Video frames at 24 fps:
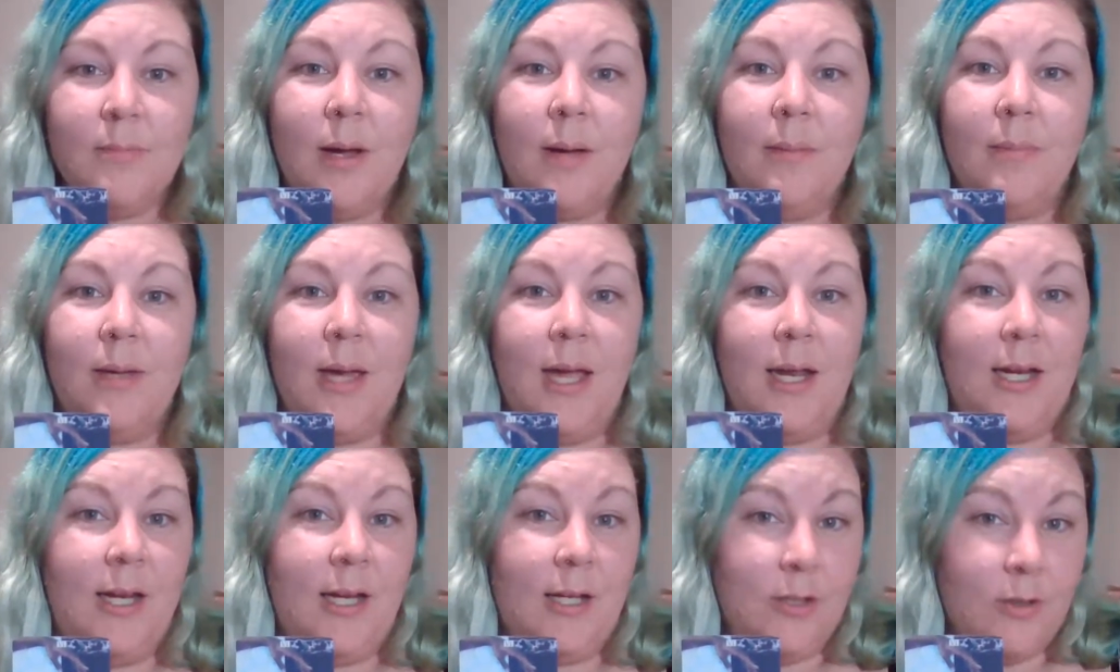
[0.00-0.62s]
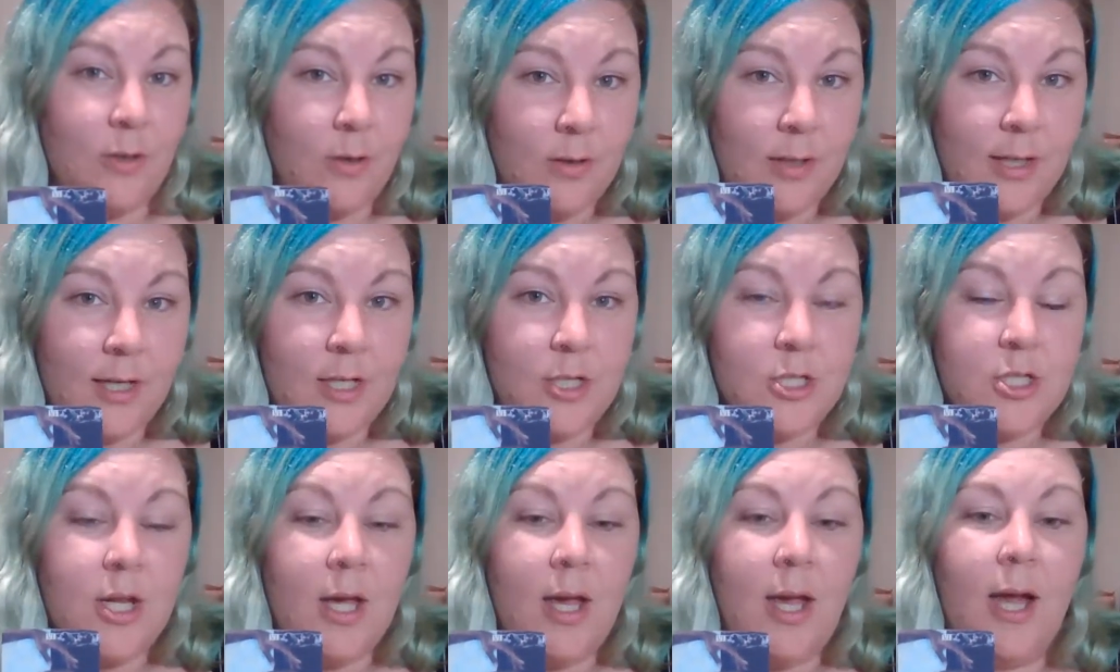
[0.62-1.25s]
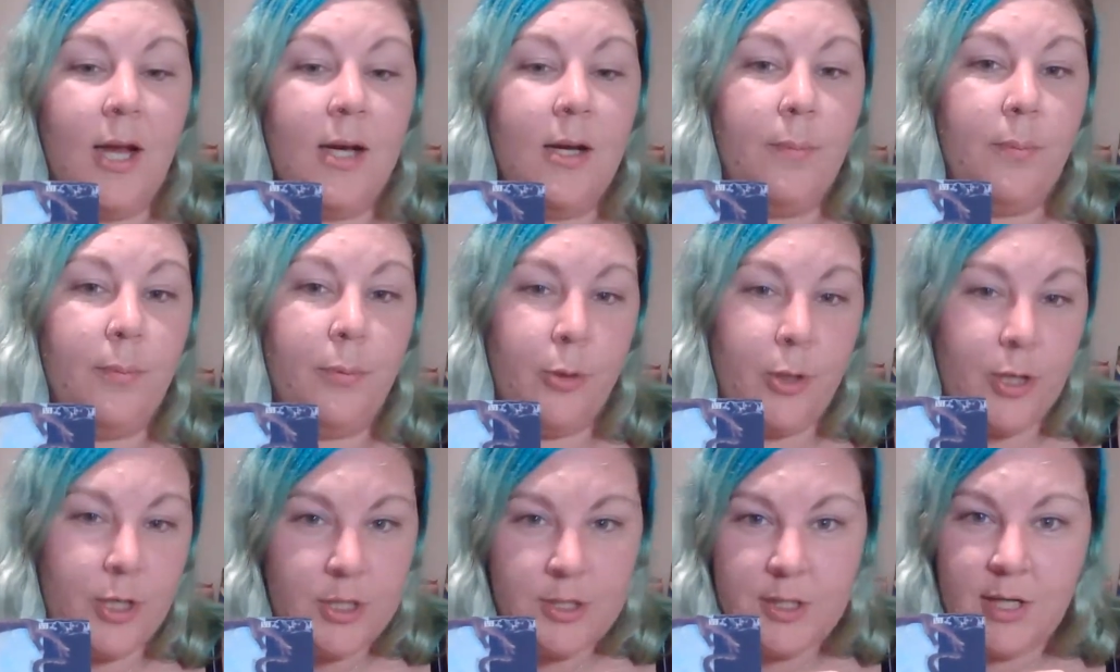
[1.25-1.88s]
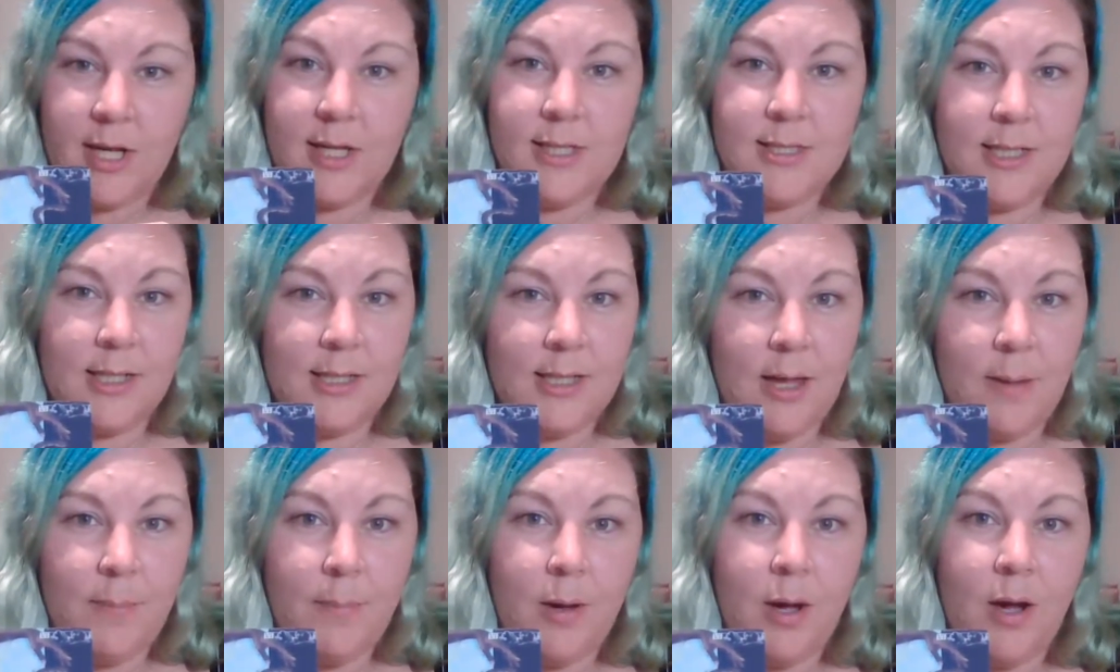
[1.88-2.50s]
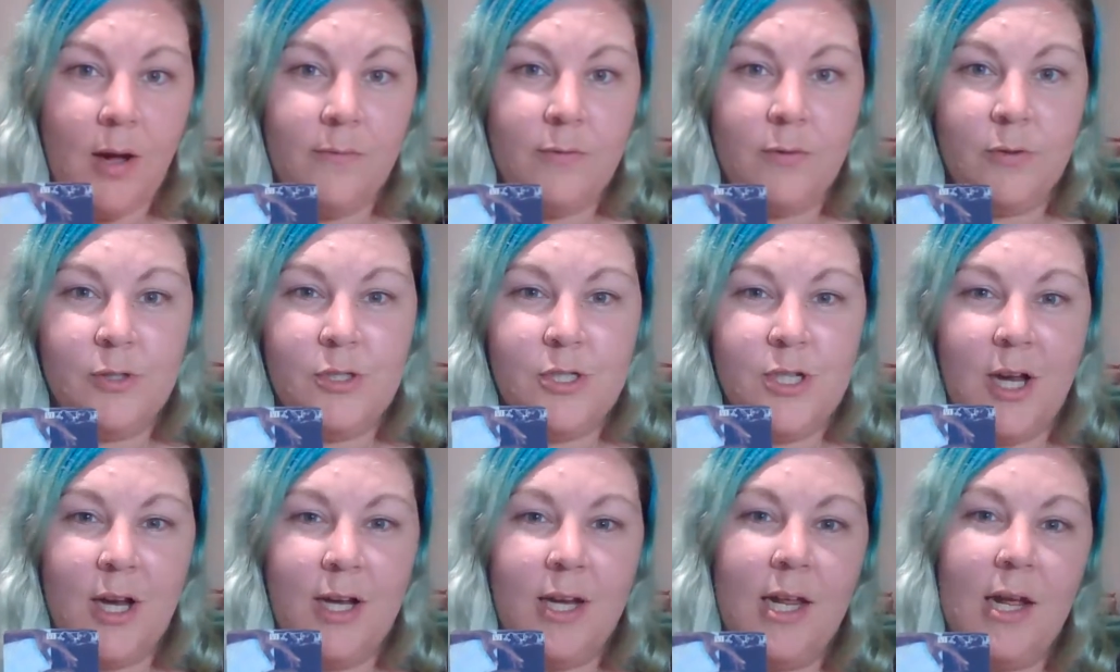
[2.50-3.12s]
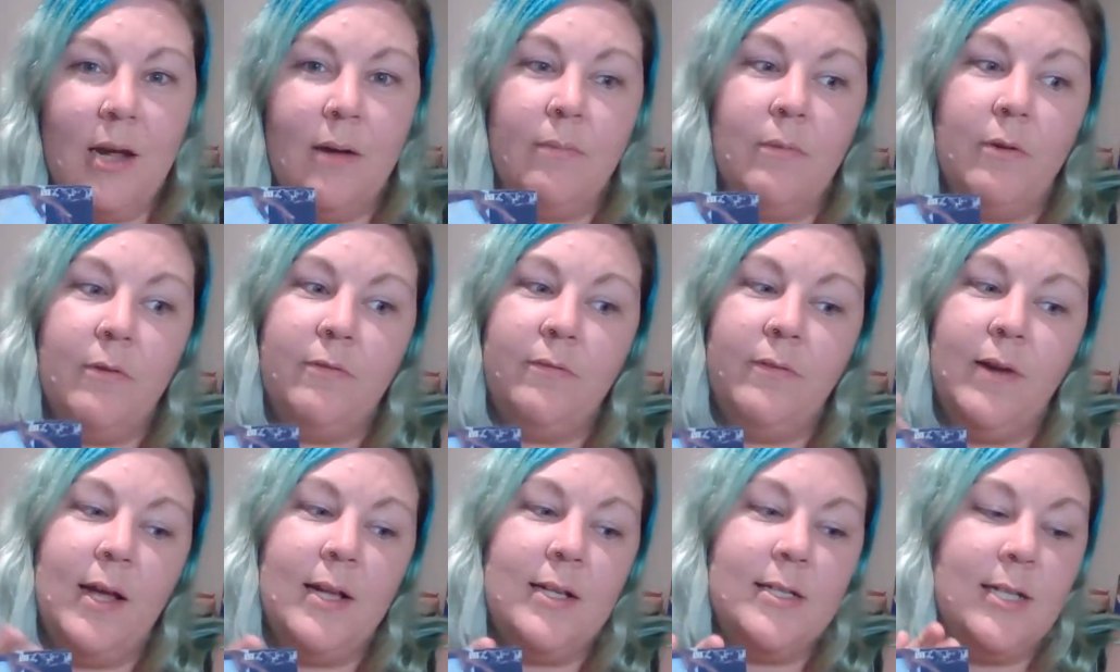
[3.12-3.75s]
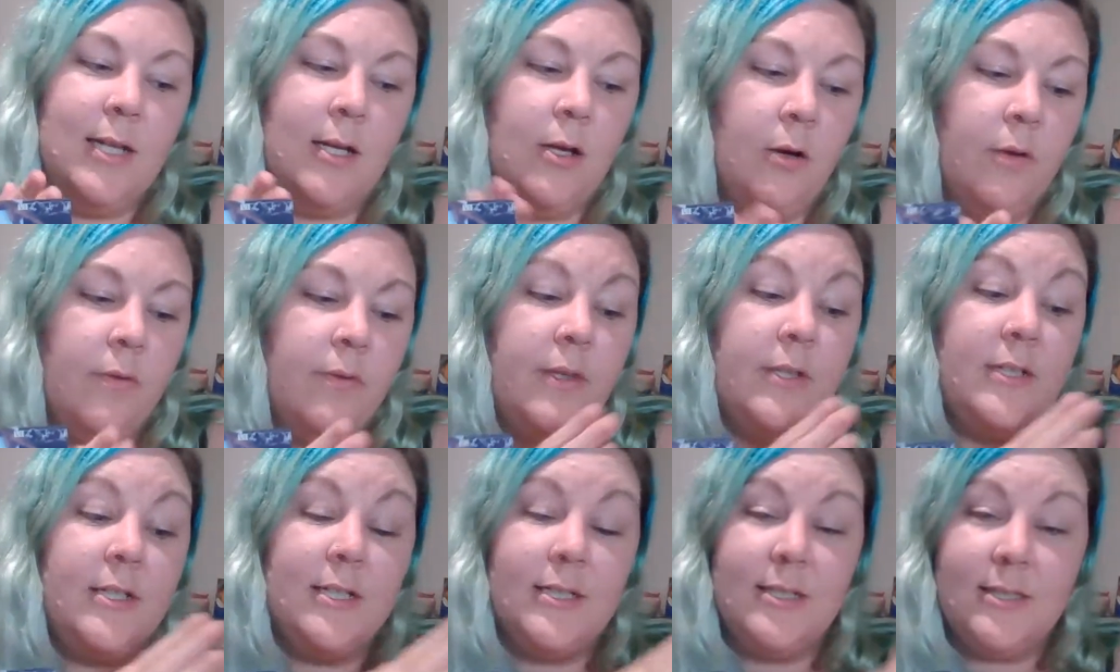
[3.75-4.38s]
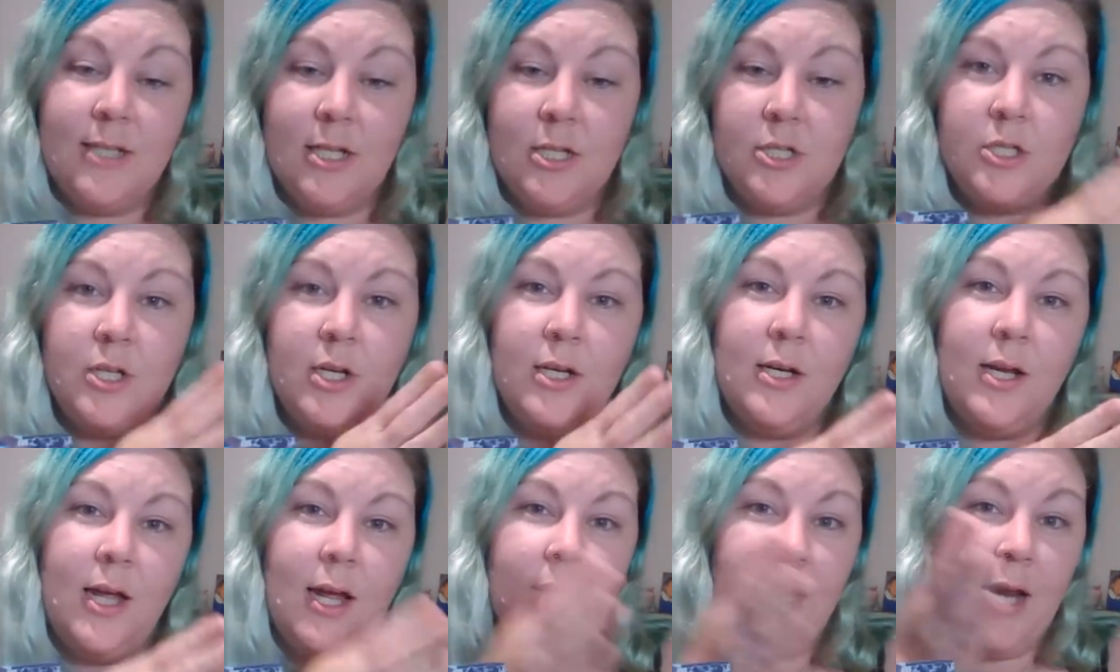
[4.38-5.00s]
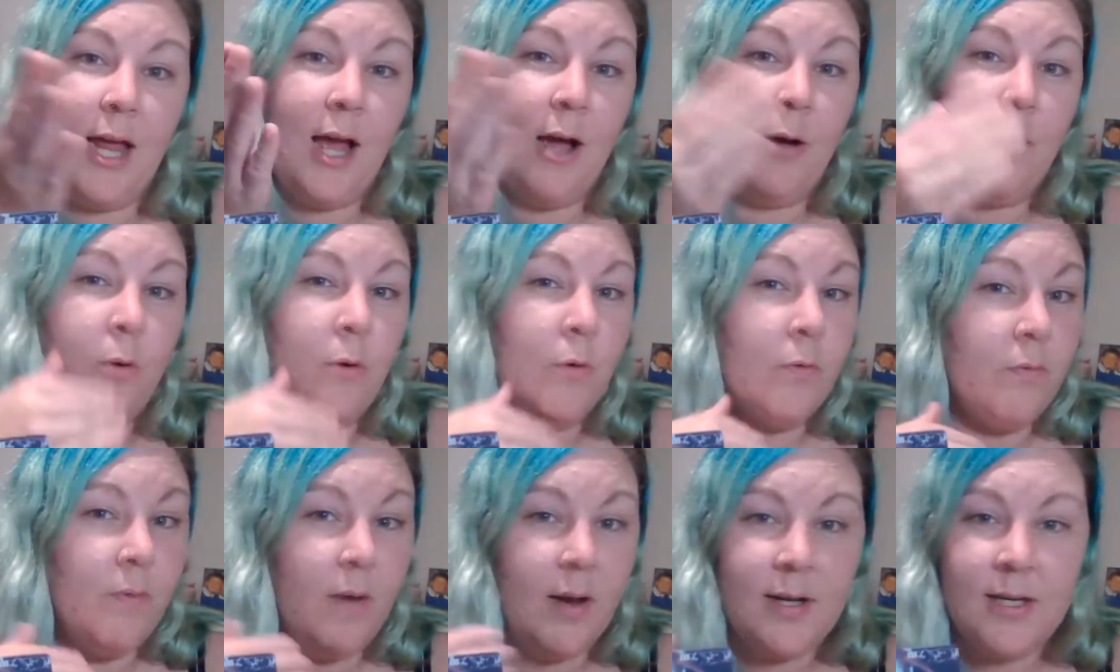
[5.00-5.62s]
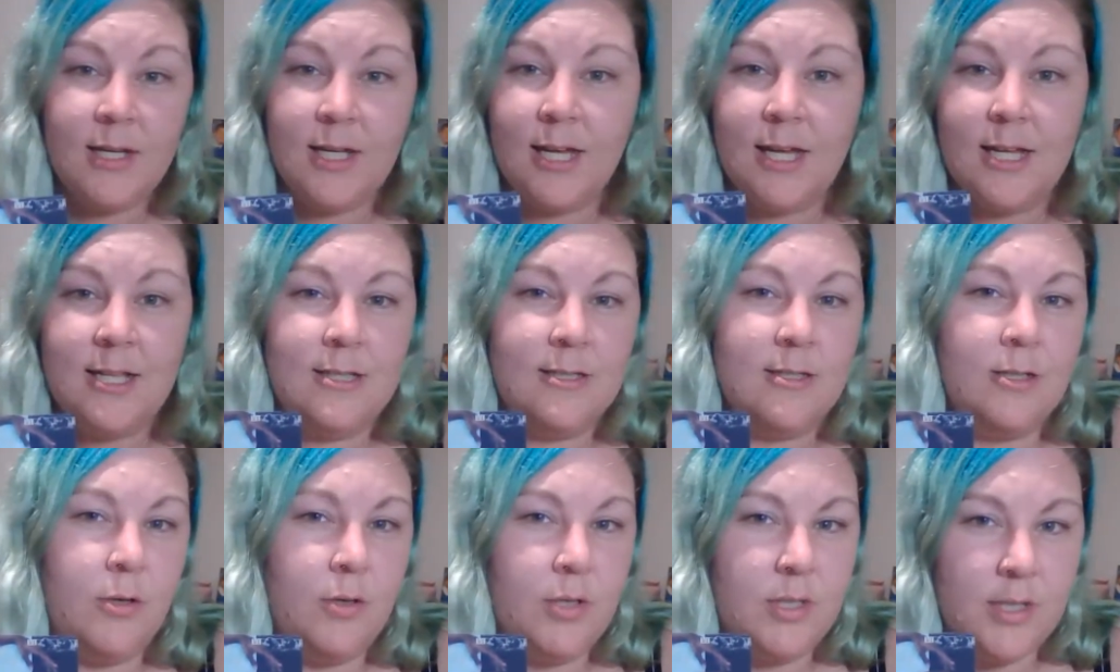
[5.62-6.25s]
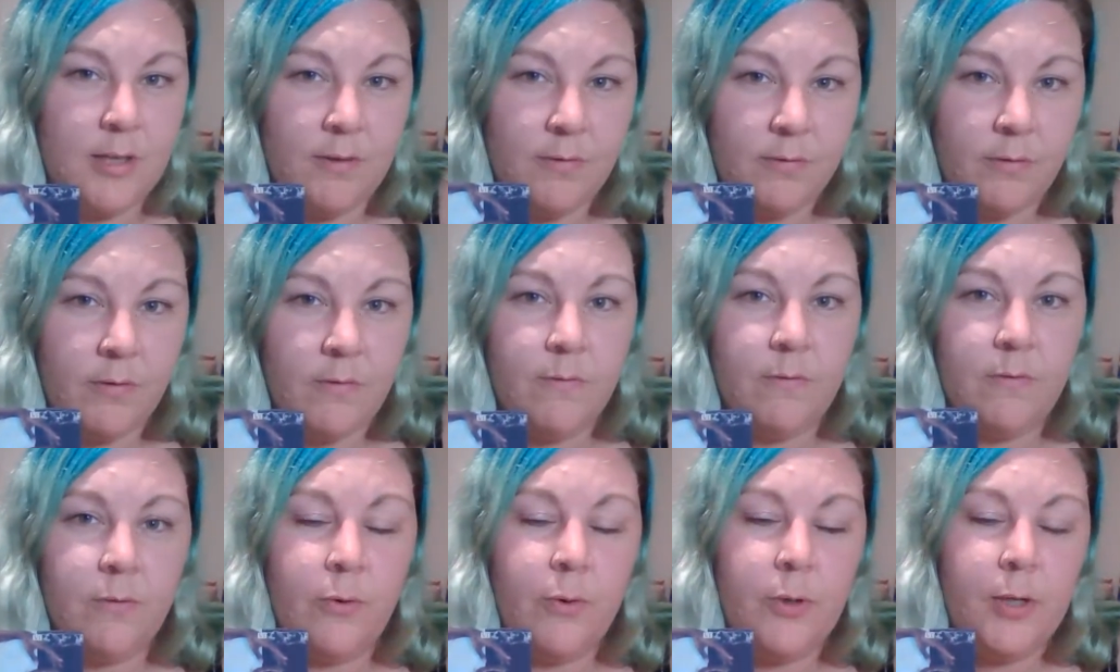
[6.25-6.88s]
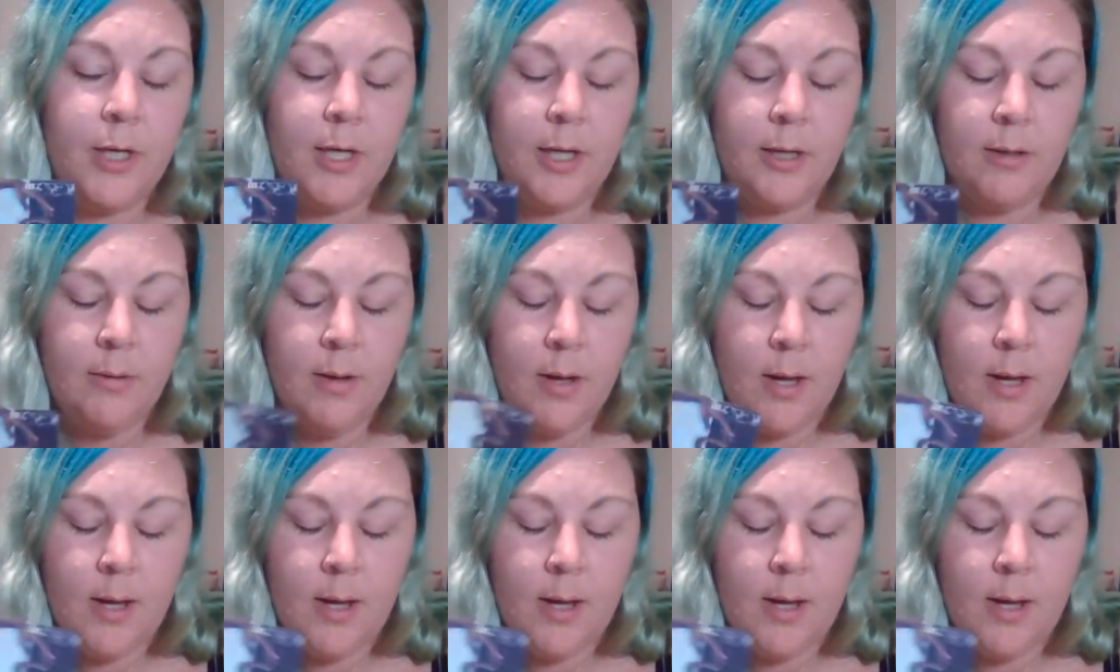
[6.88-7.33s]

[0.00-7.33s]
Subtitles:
I'm gaining knowledge and appreciating that part of your journey and reflecting on the decision and how already it's so different for you.